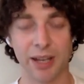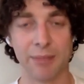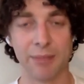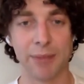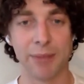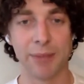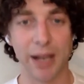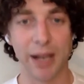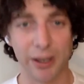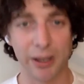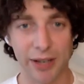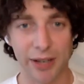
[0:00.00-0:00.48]

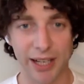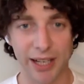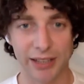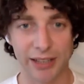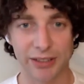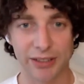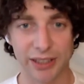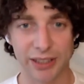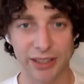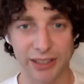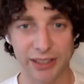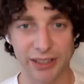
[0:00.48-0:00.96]

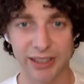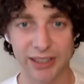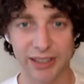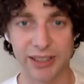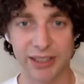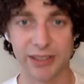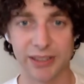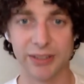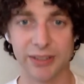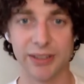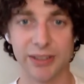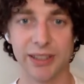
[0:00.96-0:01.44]
bioelectricity to
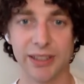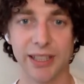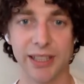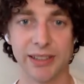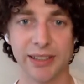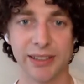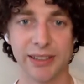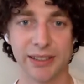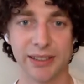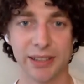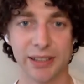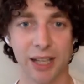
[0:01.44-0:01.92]
do this,